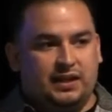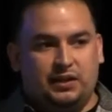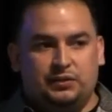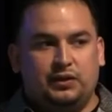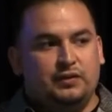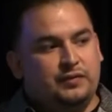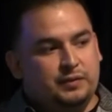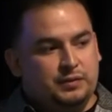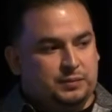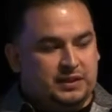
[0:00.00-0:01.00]
I don't know if it
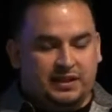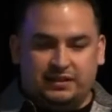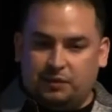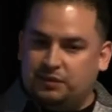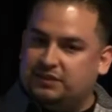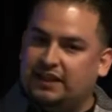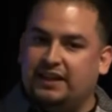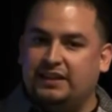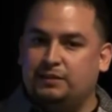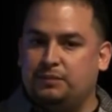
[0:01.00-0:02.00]
was because I was
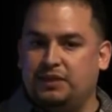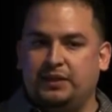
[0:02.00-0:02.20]
saying it, but